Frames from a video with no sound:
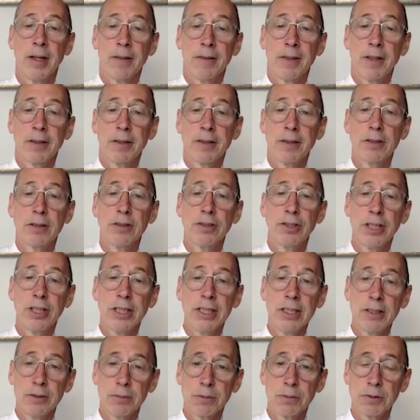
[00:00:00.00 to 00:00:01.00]
that the
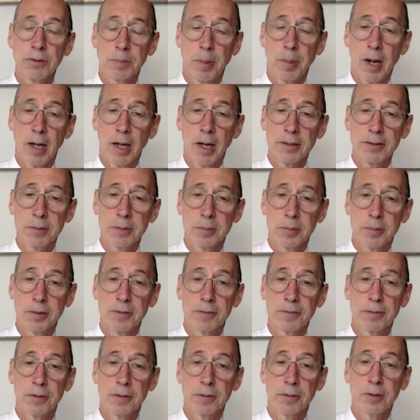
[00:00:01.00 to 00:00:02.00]
genes
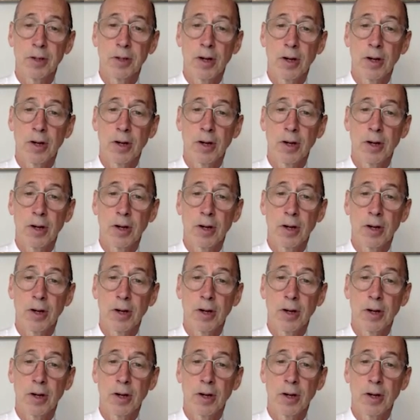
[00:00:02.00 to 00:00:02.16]
responsible for